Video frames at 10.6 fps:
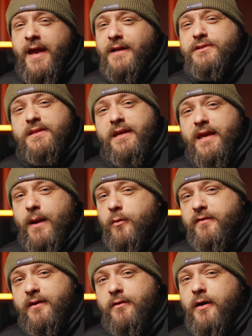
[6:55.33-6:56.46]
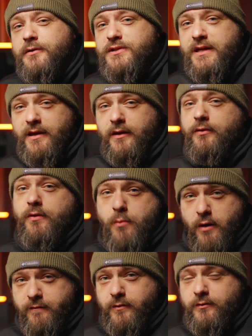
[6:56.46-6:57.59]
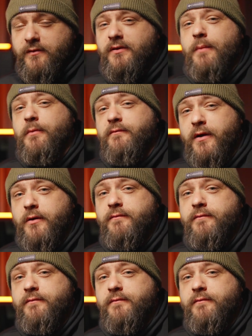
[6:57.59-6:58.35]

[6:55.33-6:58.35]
I just think camera technology in smartphones has come a very,